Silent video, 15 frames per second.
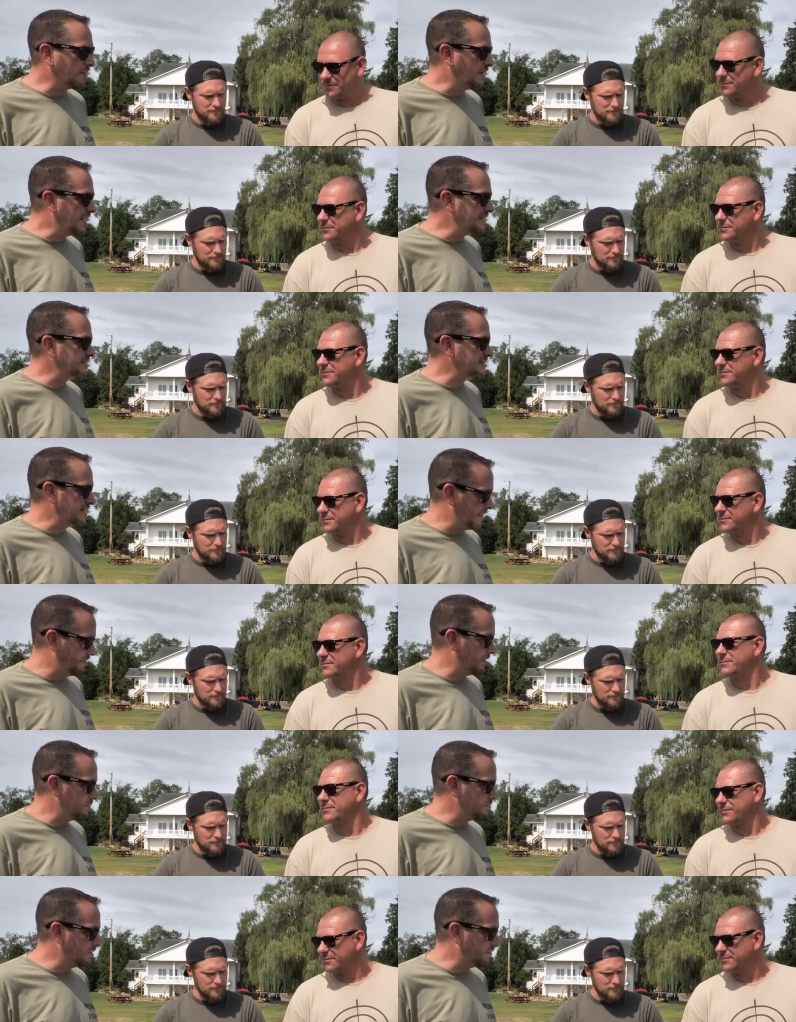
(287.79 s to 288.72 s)
Speaker 1: classic nine
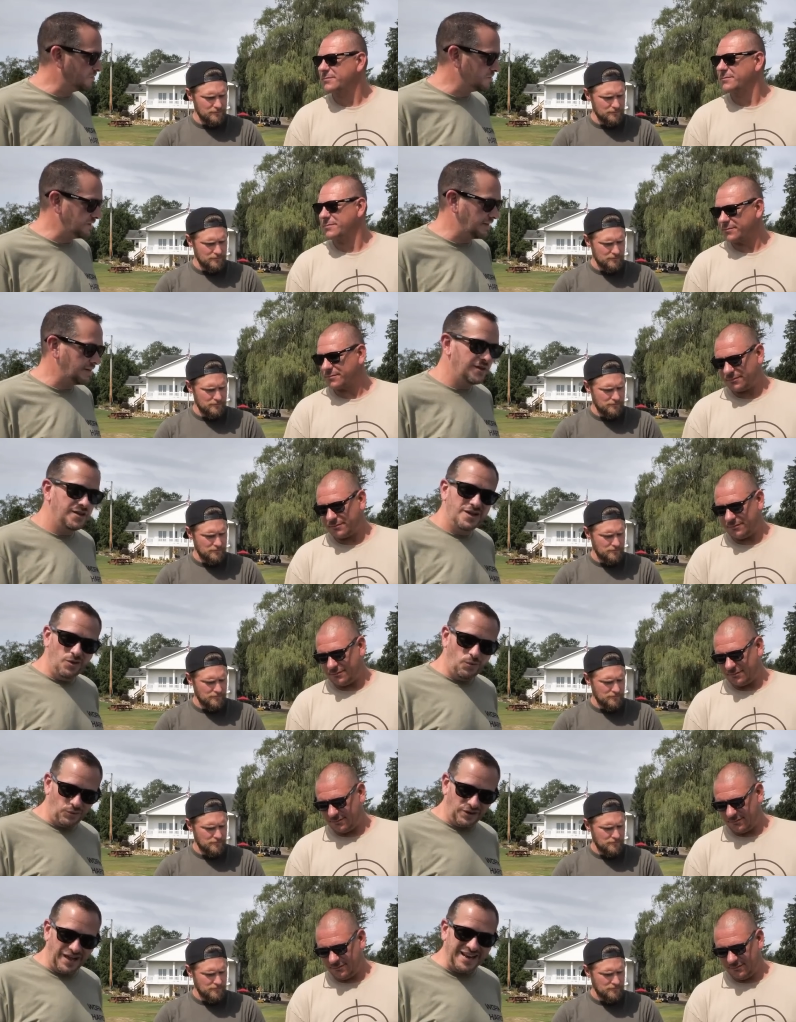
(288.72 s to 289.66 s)
gram servos in.
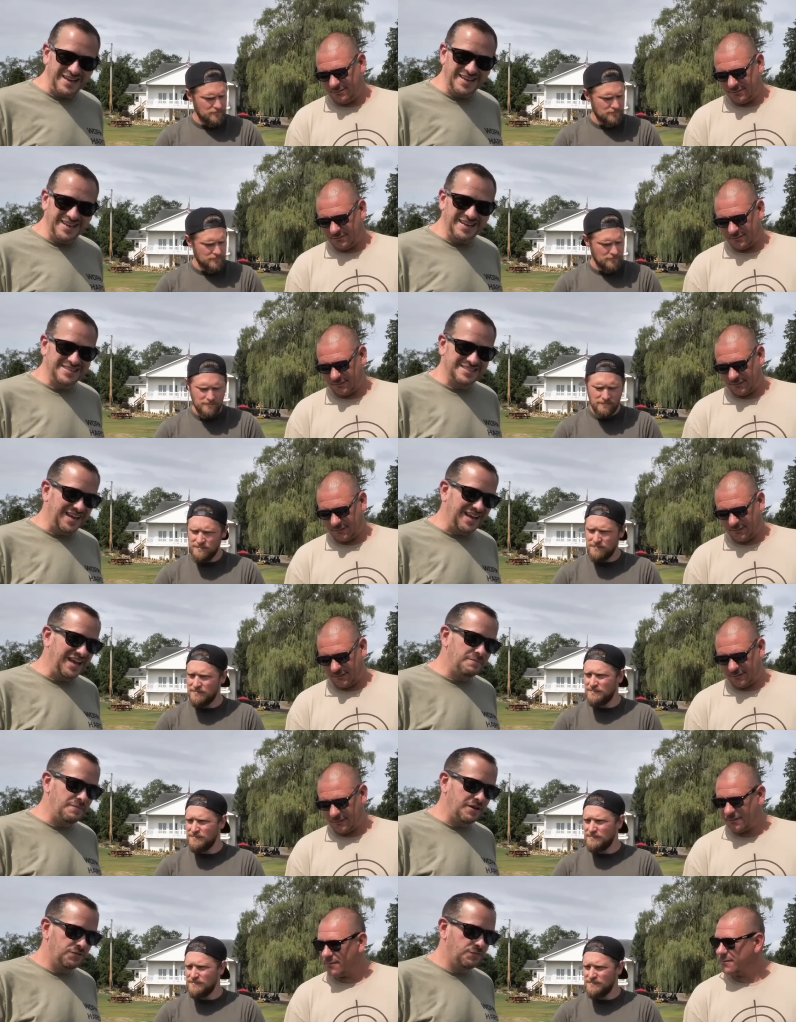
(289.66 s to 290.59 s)
What I did is I
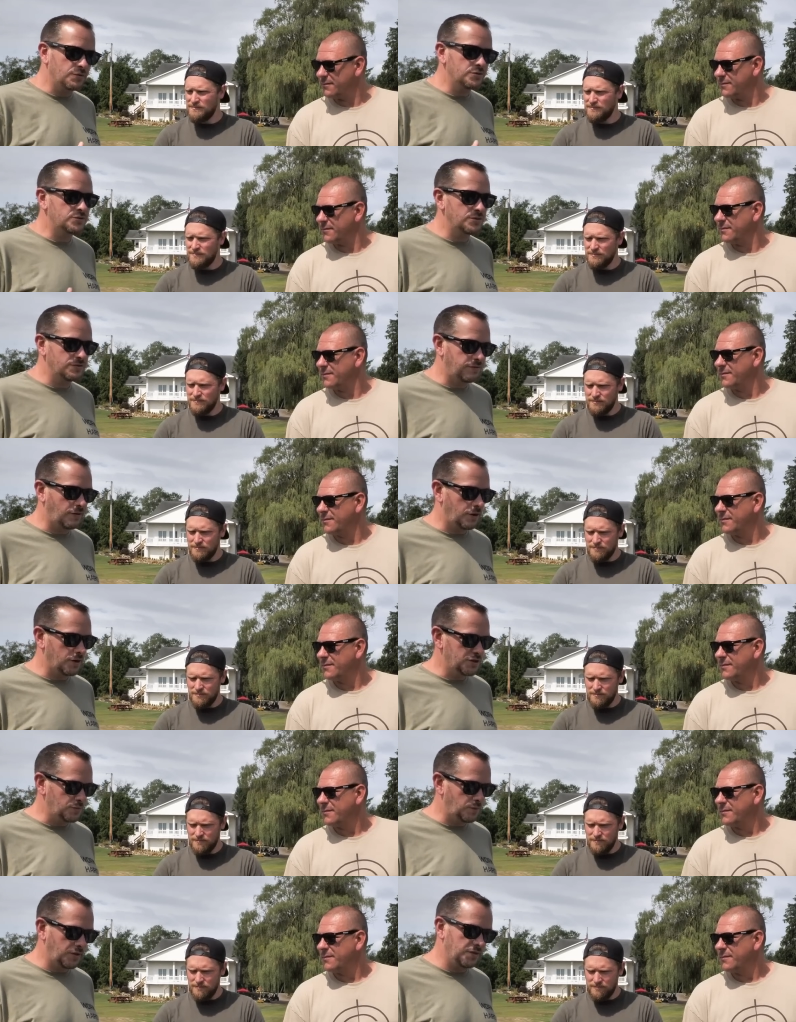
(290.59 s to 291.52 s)
had my throws too
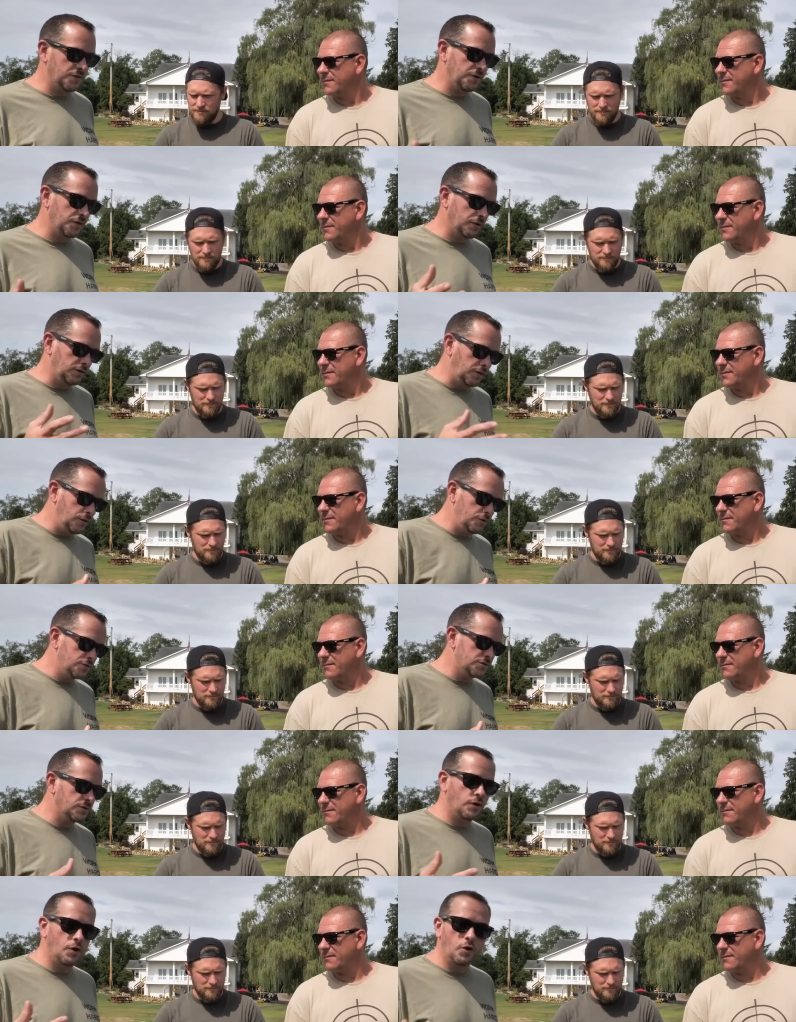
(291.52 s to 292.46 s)
far, so whether they're
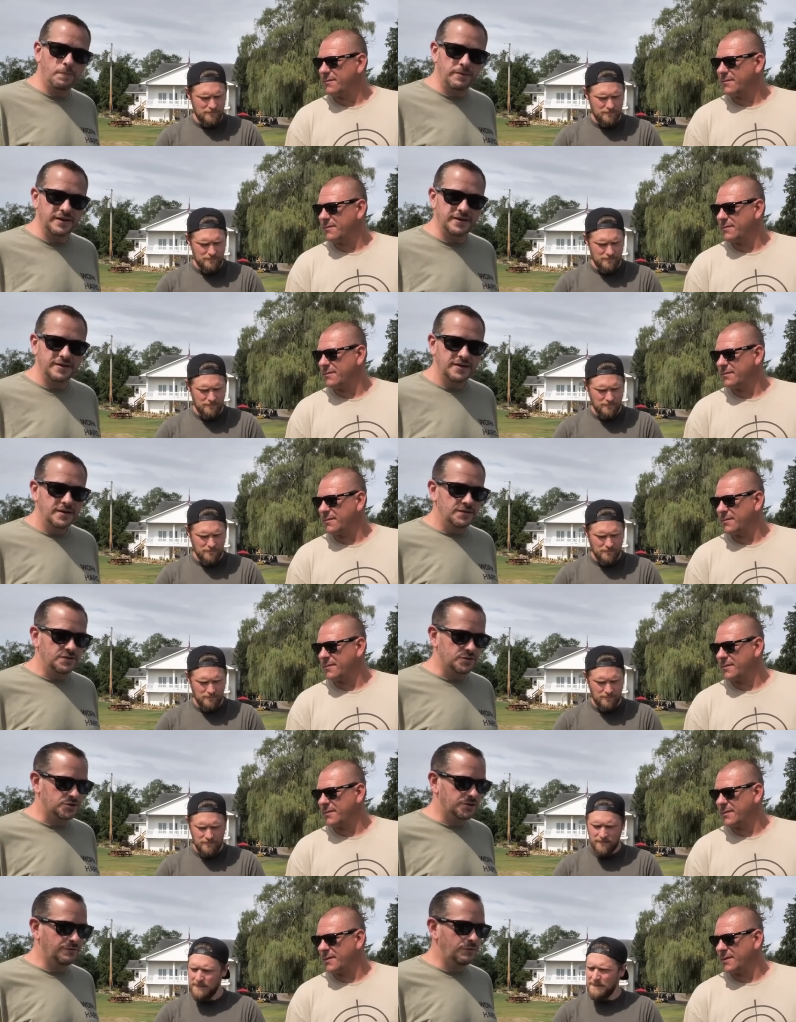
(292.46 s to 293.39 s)
closed or open,
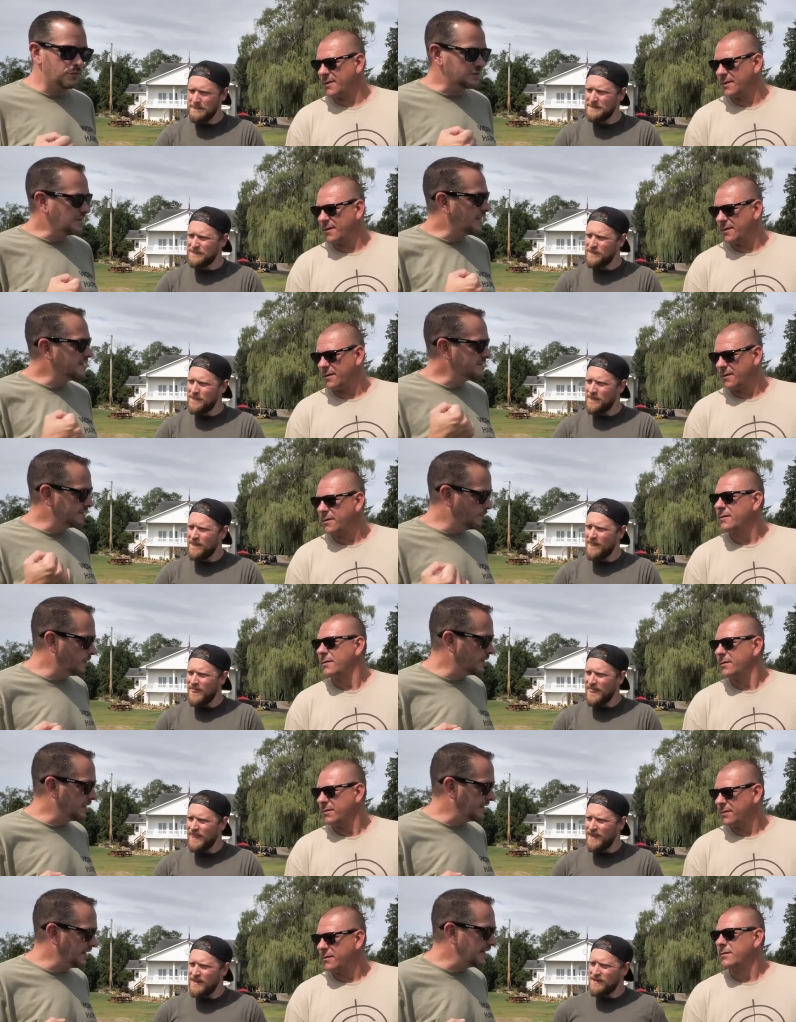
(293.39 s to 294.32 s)
the servo was constantly
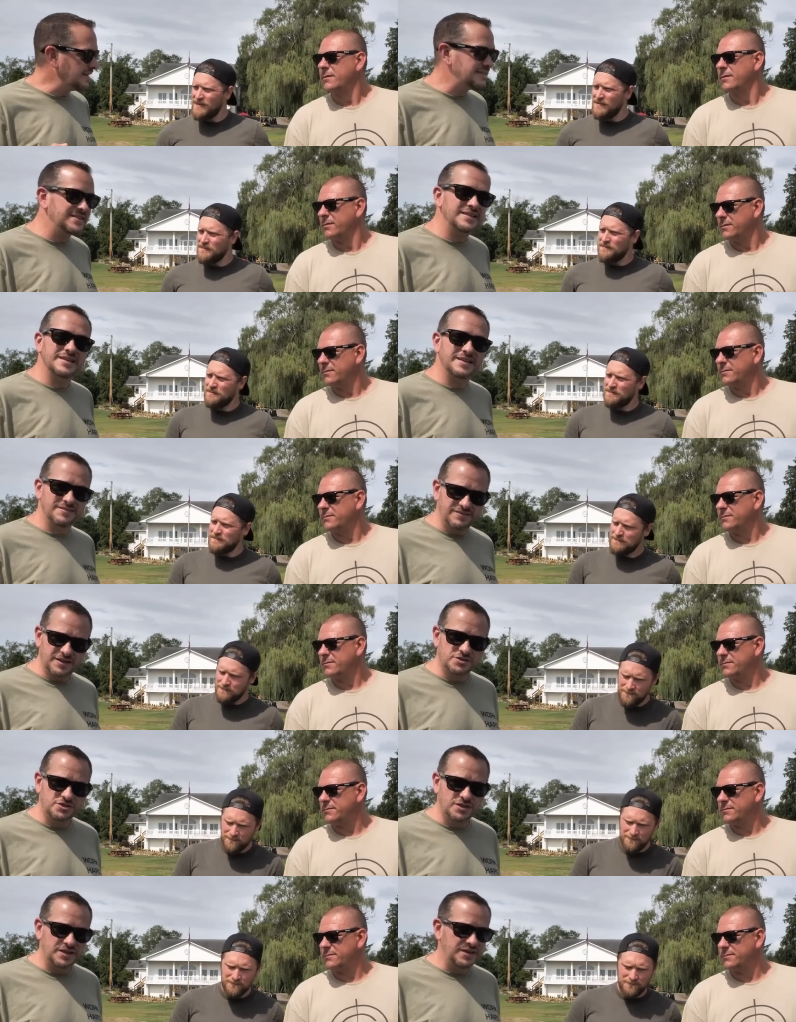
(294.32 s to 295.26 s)
working against it, and
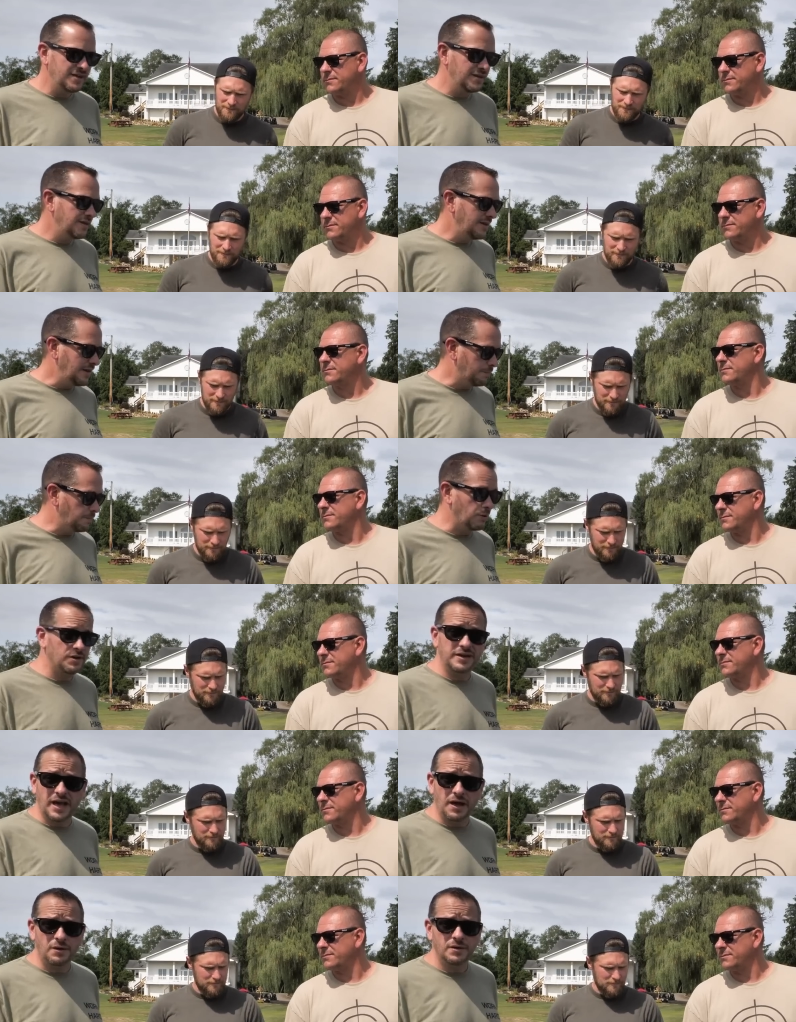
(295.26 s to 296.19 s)
eventually it
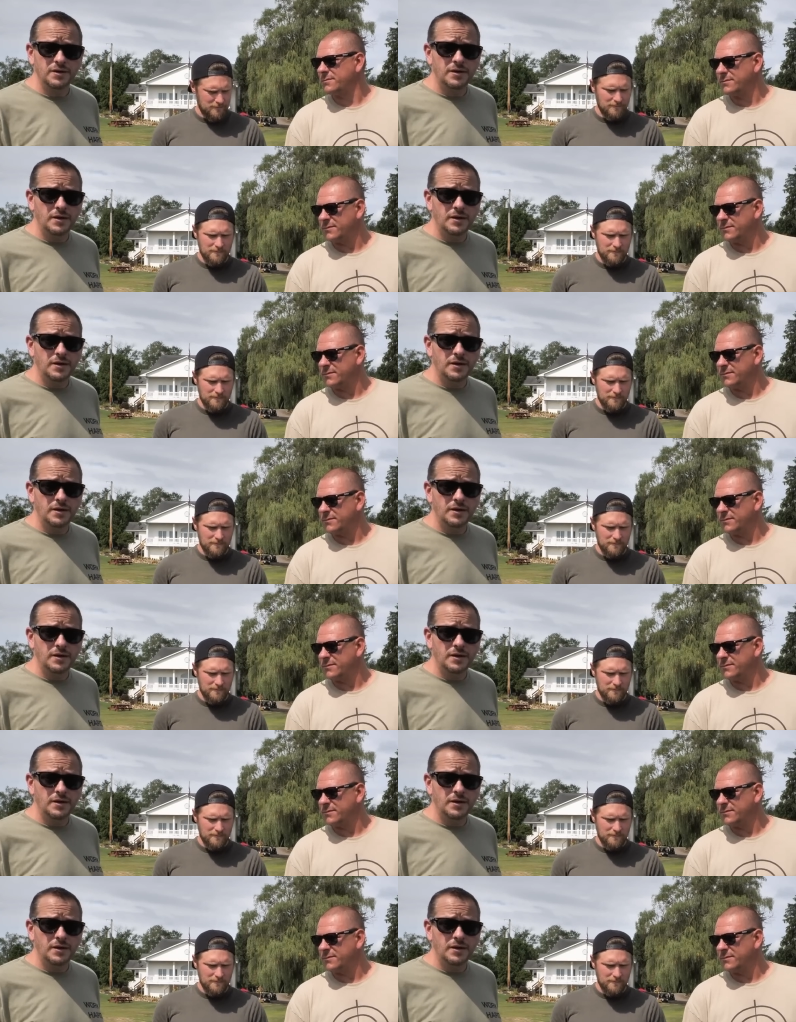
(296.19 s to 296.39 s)
burned out.